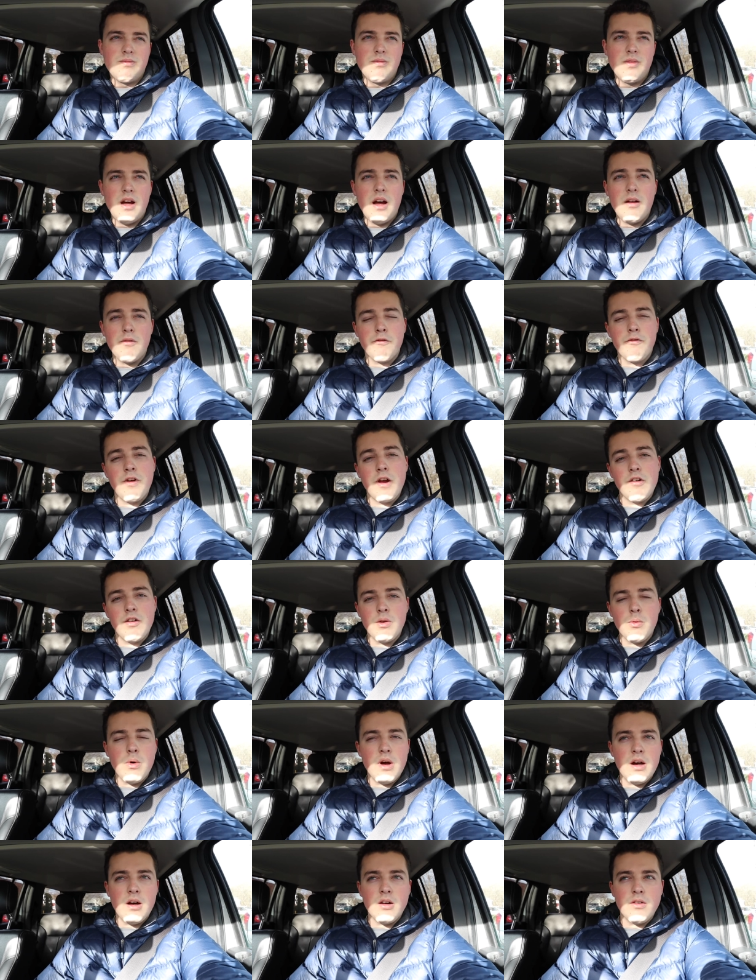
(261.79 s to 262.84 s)
not very
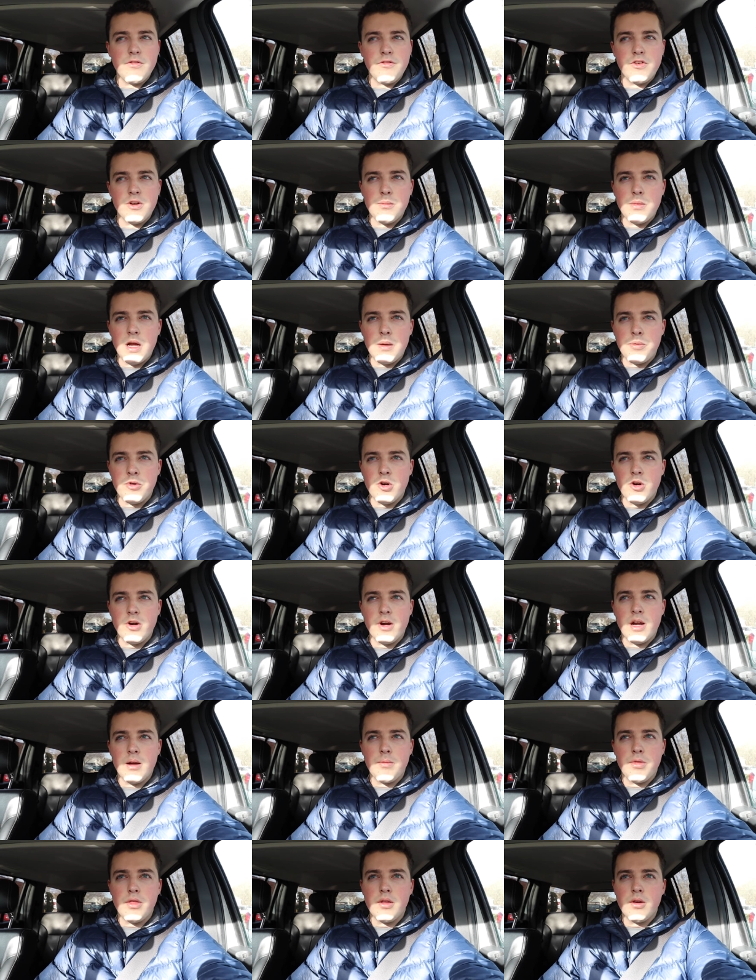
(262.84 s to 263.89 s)
well from my
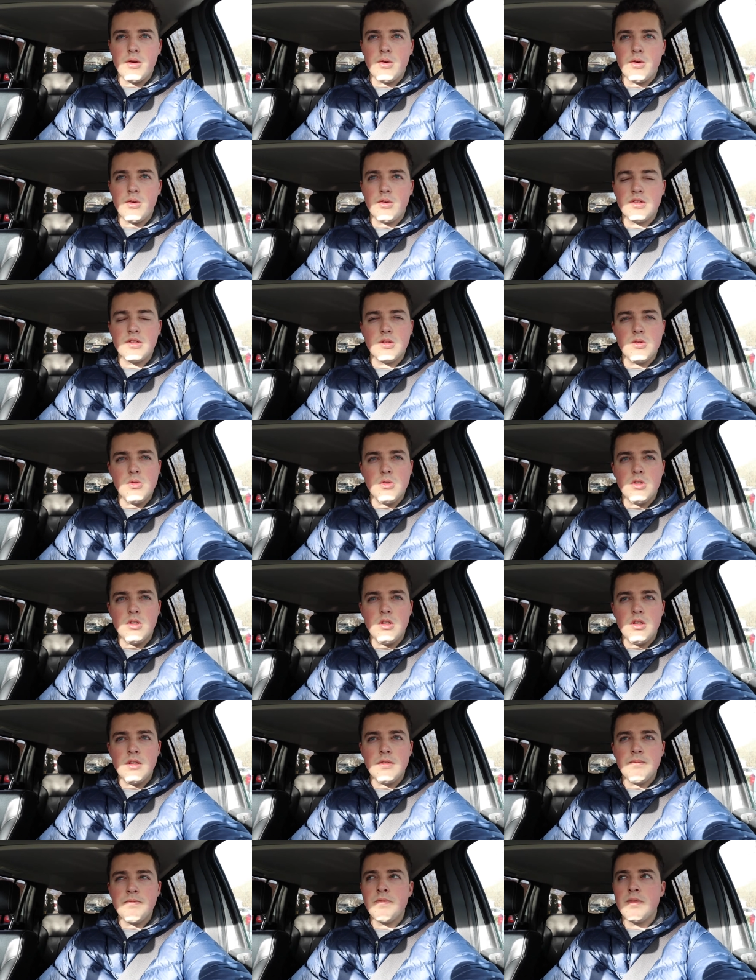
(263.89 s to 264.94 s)
program through school,
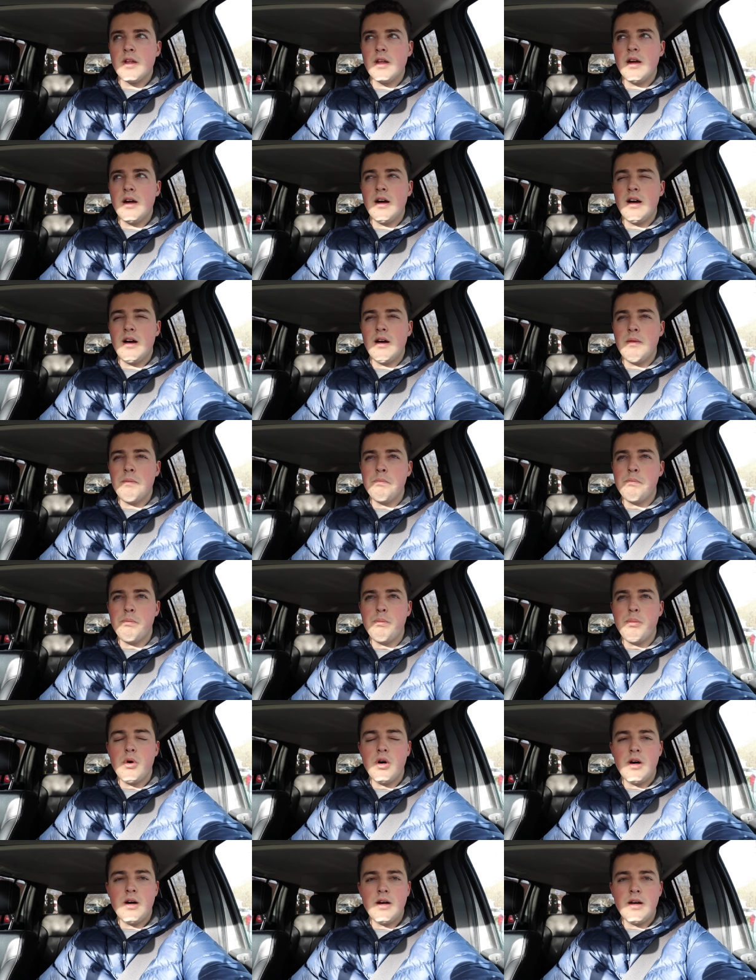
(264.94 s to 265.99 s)

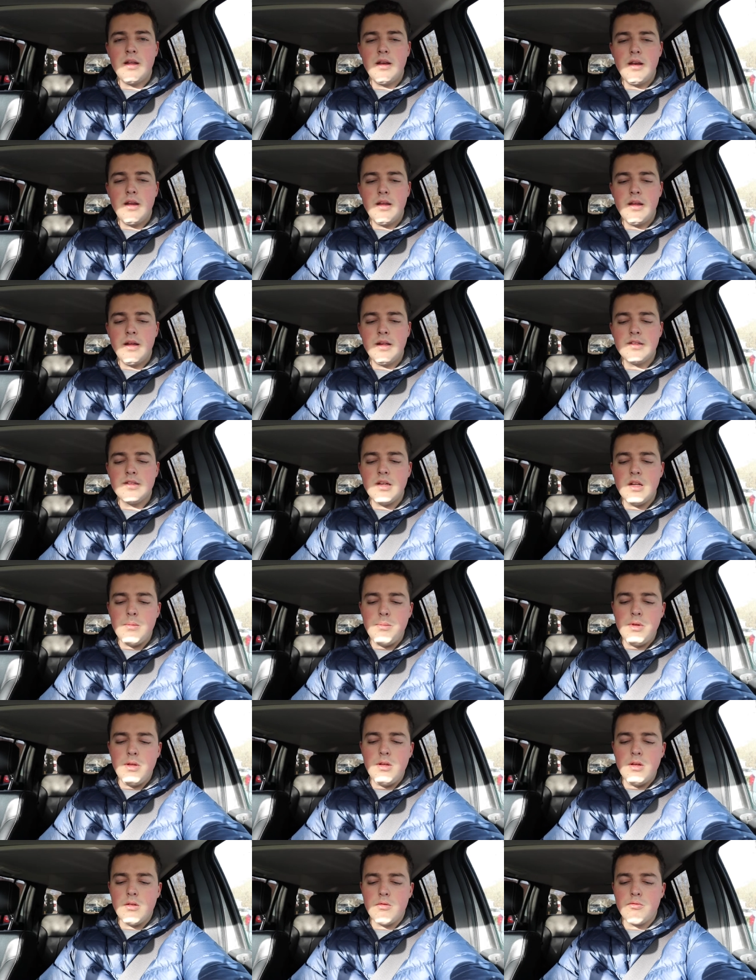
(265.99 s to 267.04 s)
but it's going to
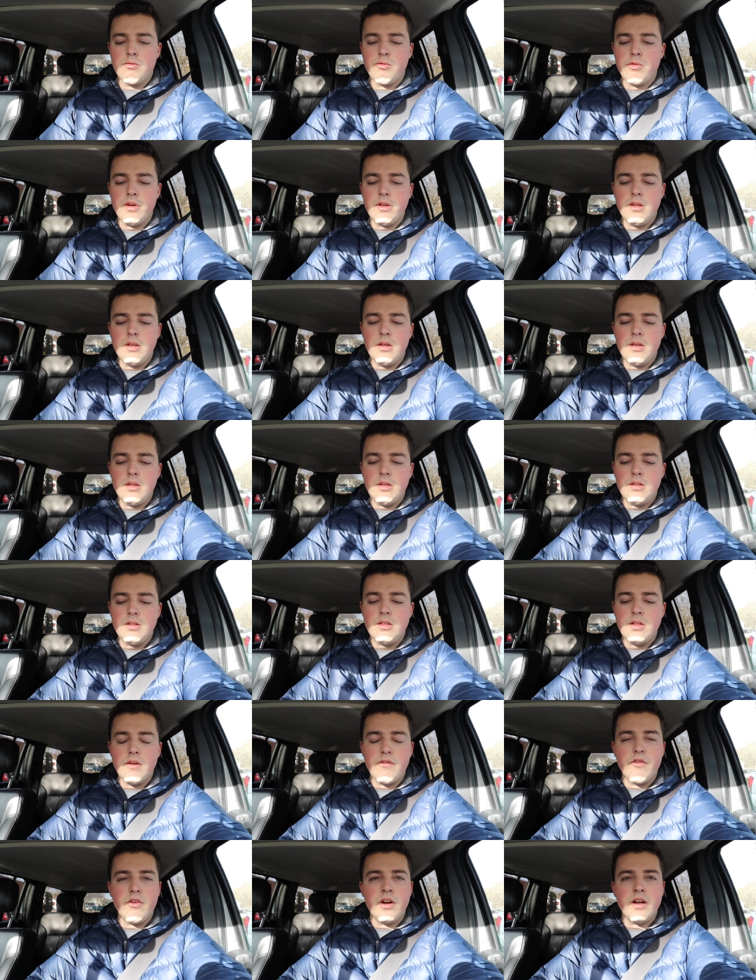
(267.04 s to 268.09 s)
be a really
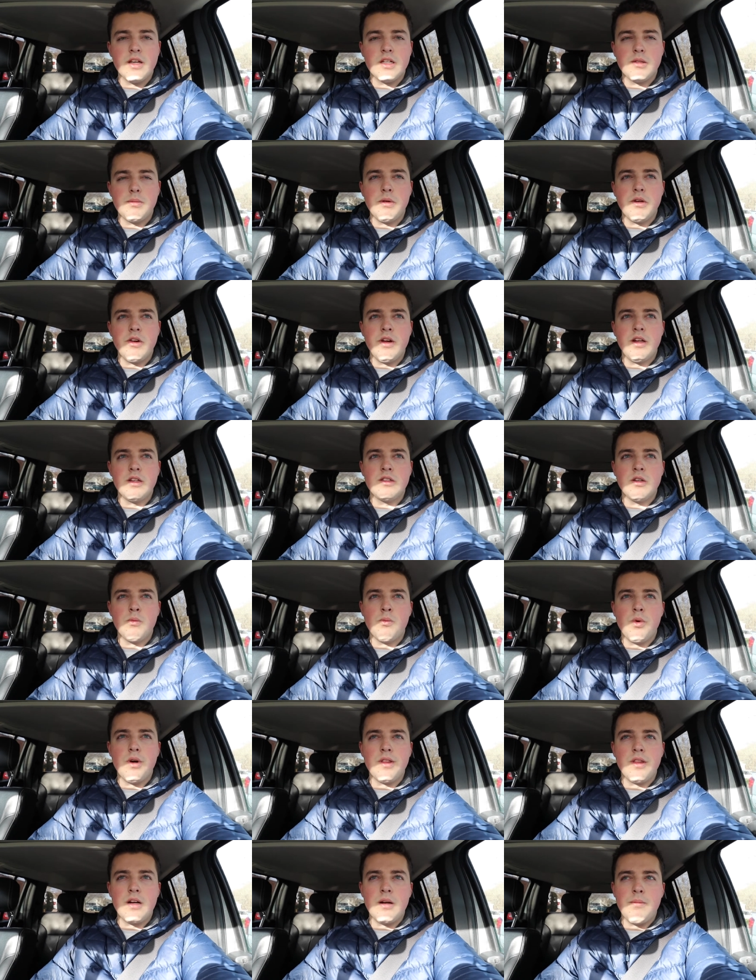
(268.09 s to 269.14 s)
different experience and
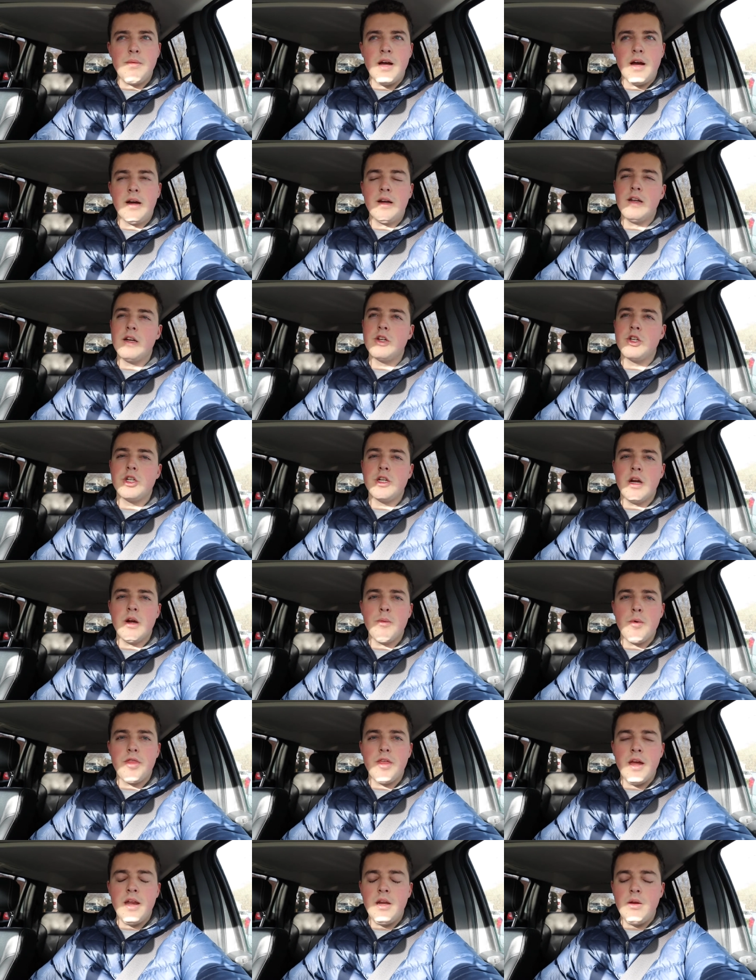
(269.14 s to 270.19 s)
one that I'm not going to share
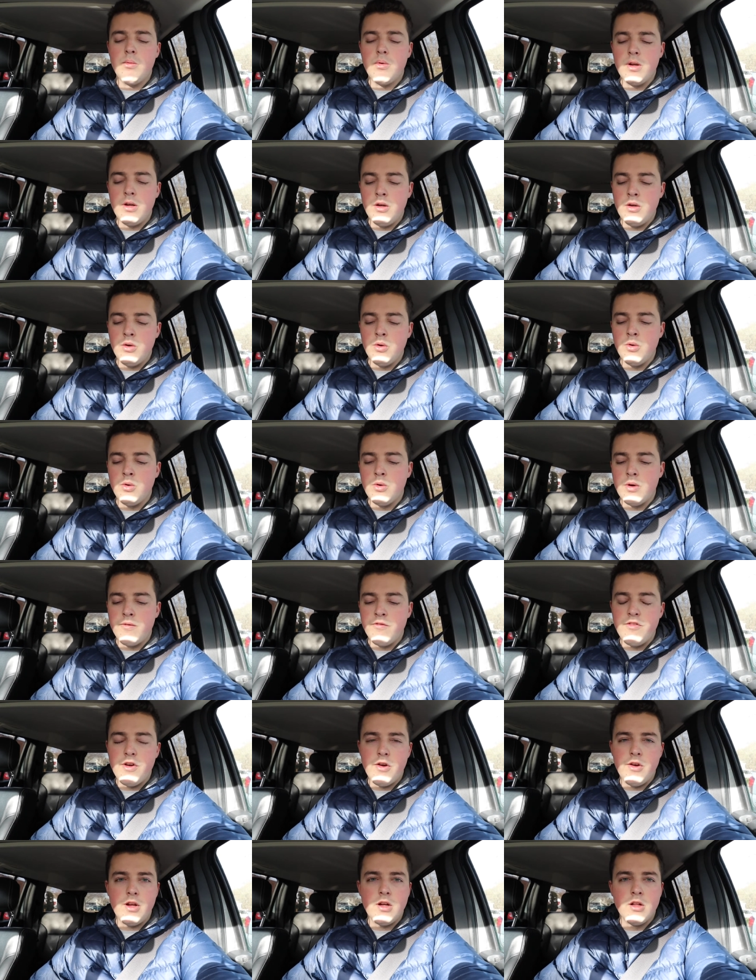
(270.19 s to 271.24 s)
with anyone who I'm
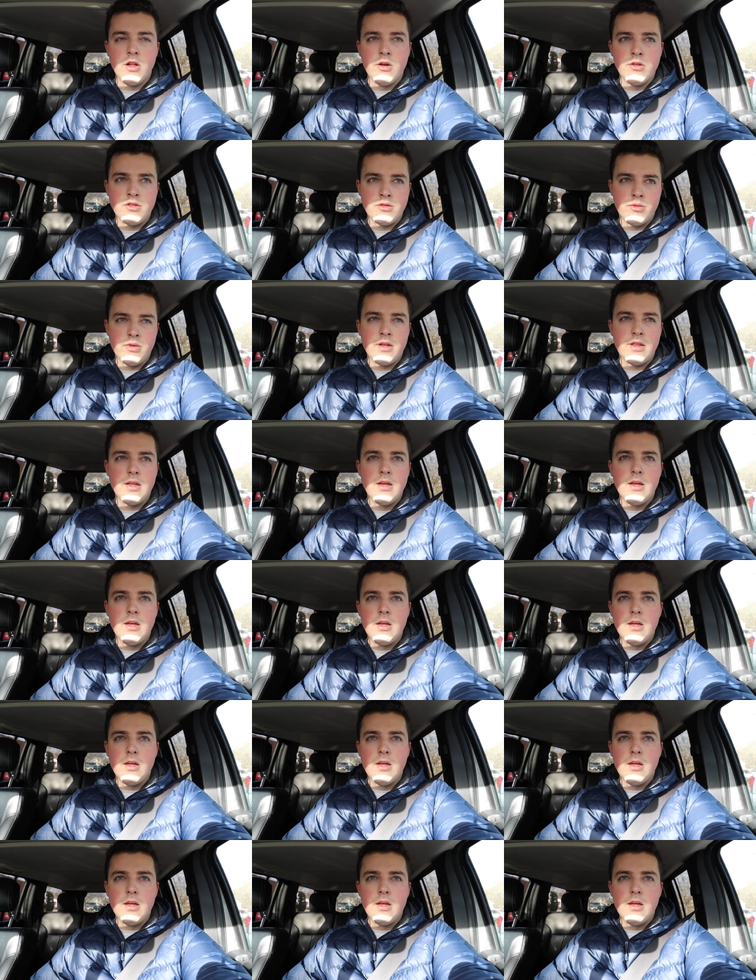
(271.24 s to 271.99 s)
very close with.